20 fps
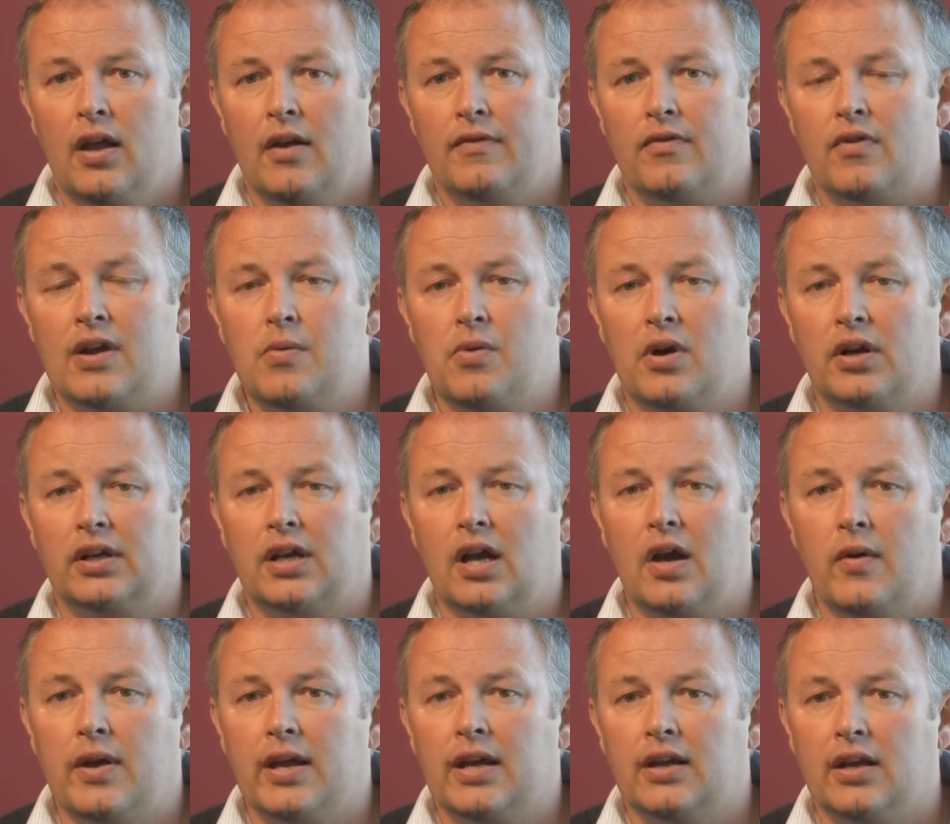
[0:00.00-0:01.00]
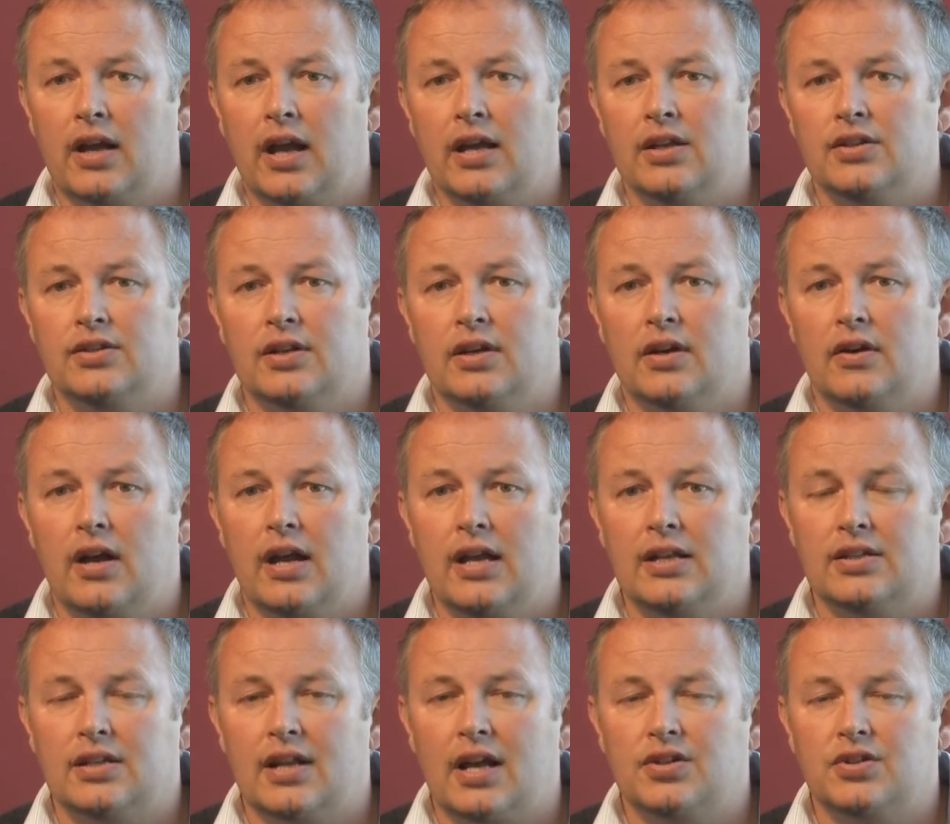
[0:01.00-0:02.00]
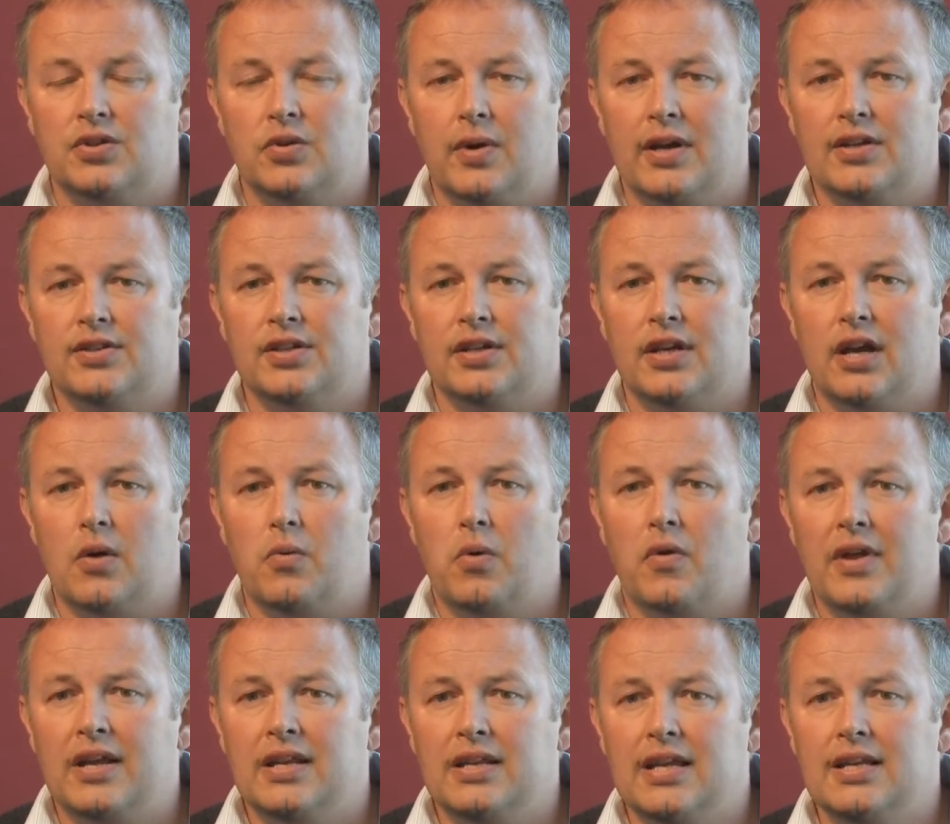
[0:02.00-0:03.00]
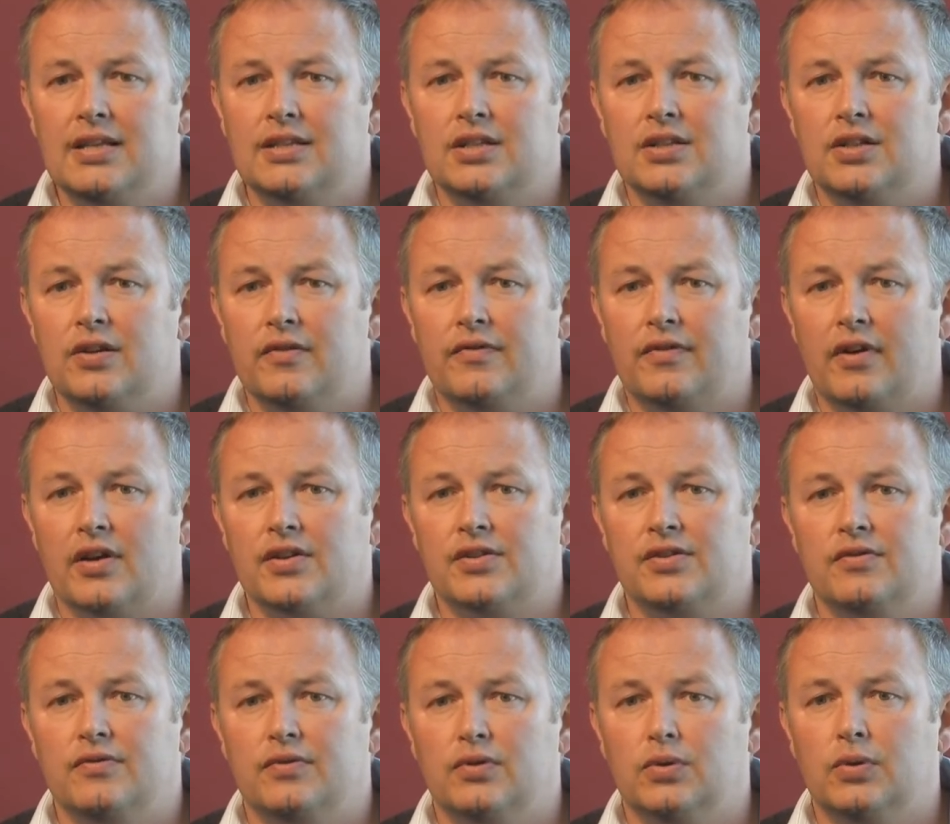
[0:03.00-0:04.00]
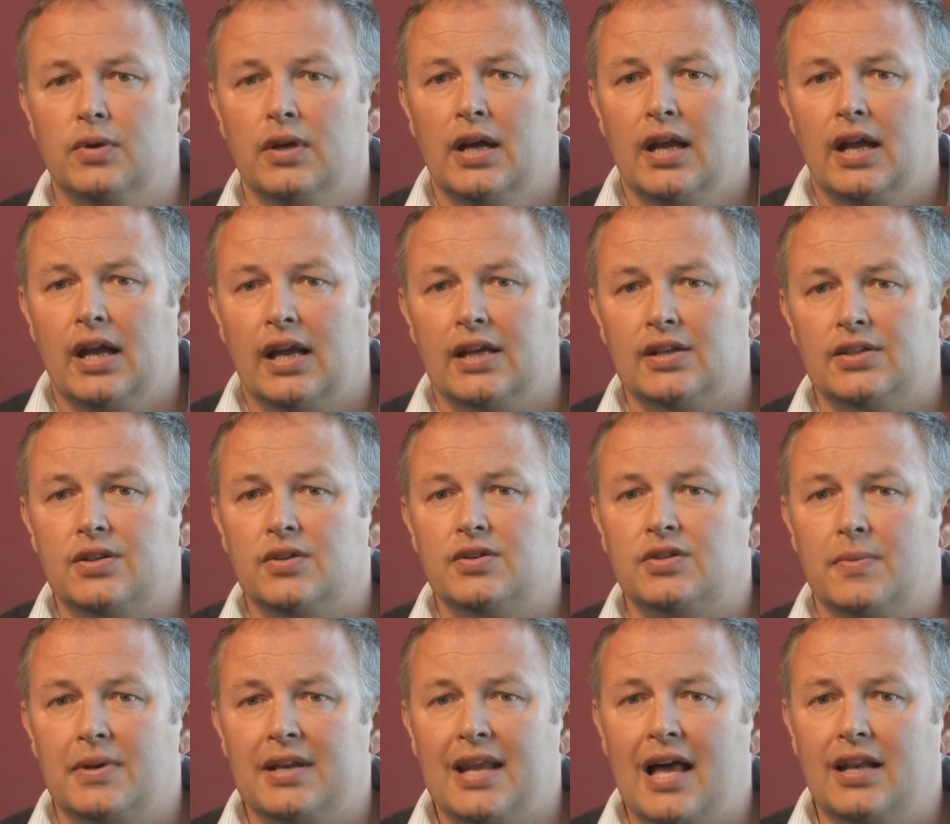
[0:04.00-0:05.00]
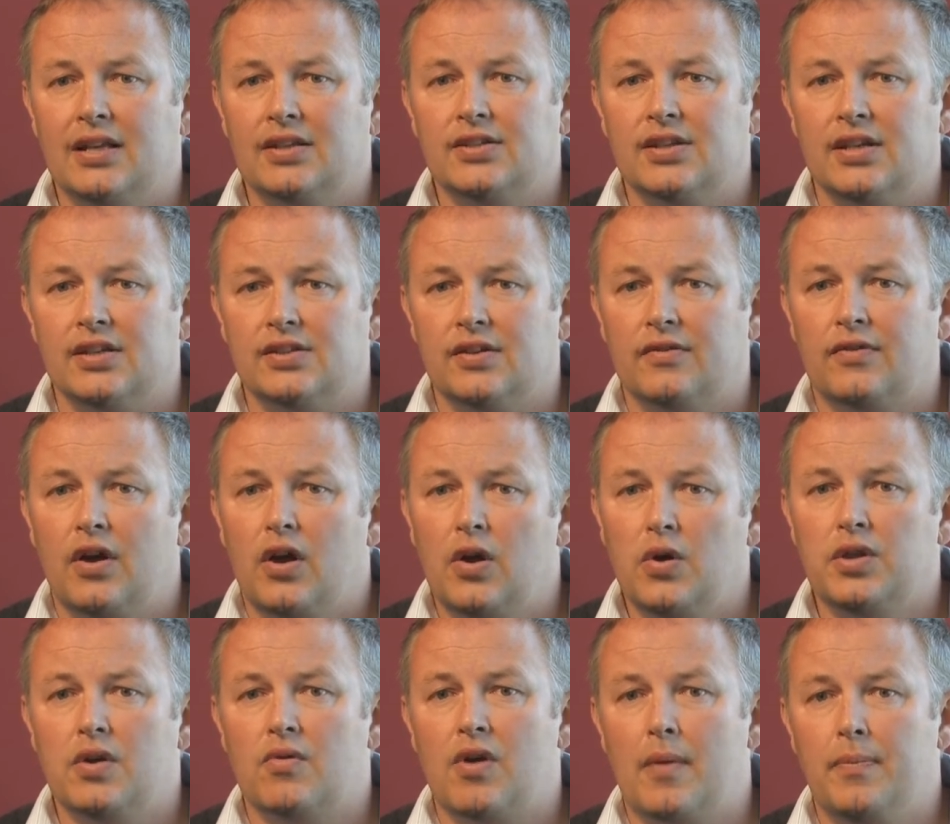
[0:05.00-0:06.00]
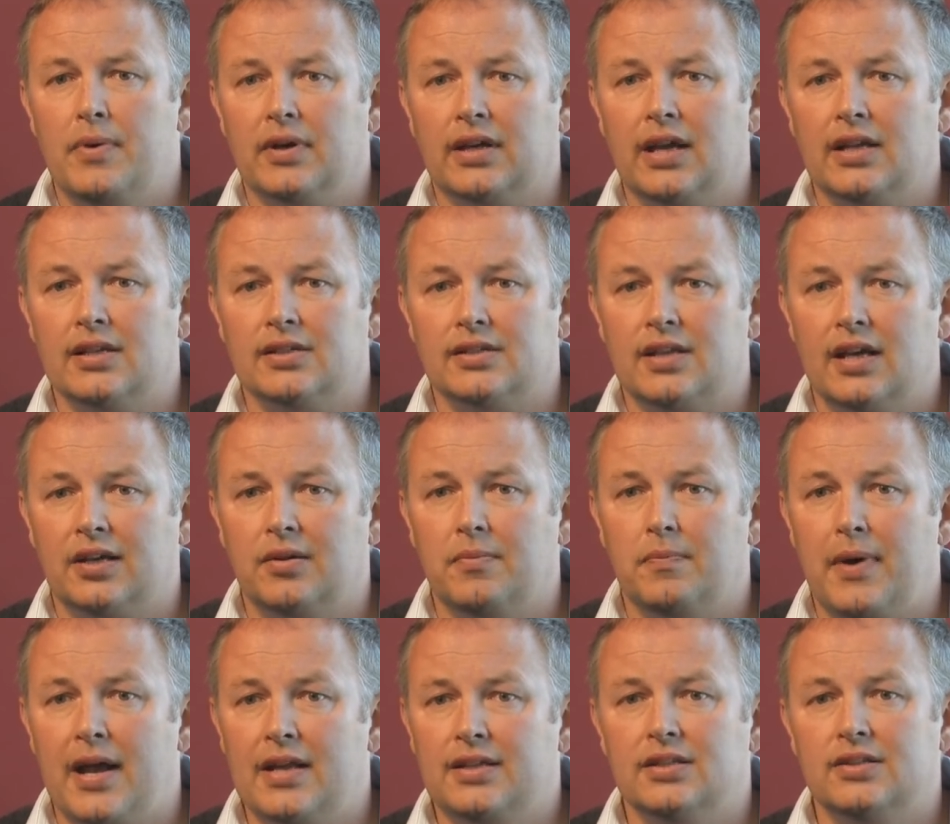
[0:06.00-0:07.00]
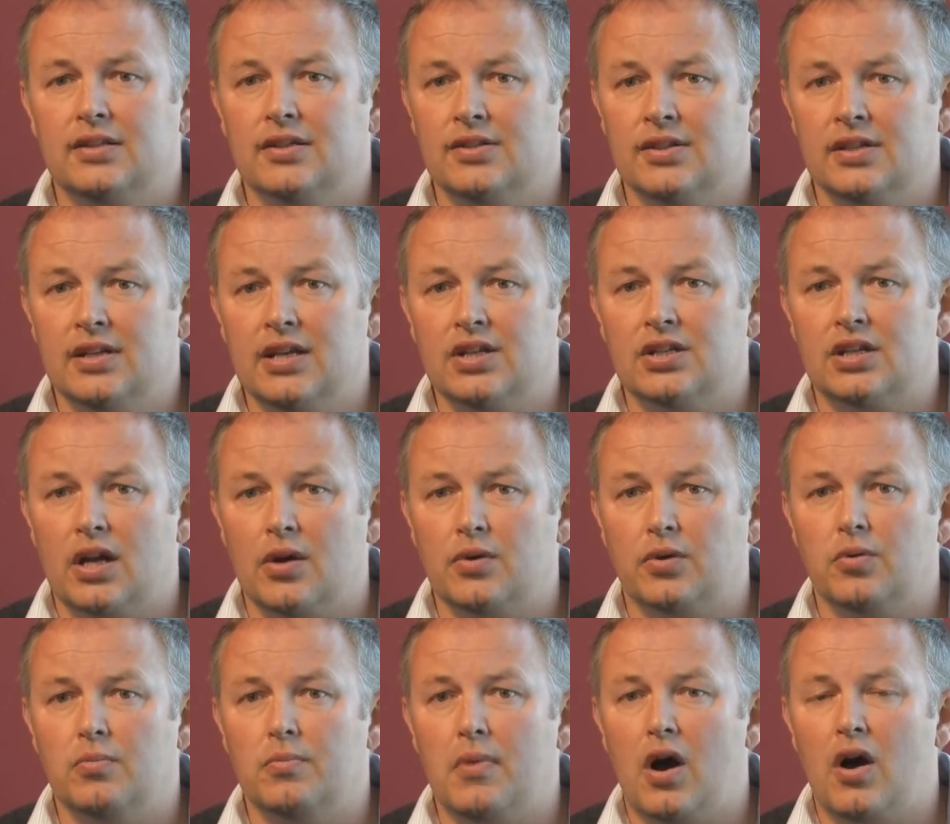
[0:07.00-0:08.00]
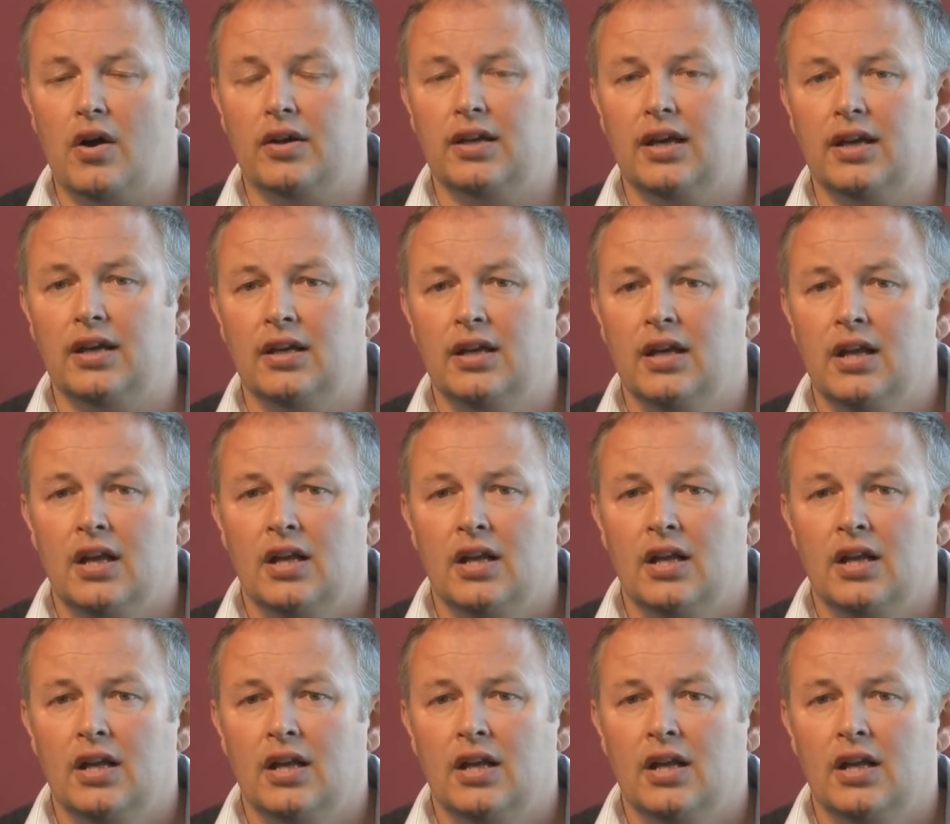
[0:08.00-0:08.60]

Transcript: For anyone going into international SEO, what they need to do first of all is do some analysis of who they're up against, their competitors in each local market,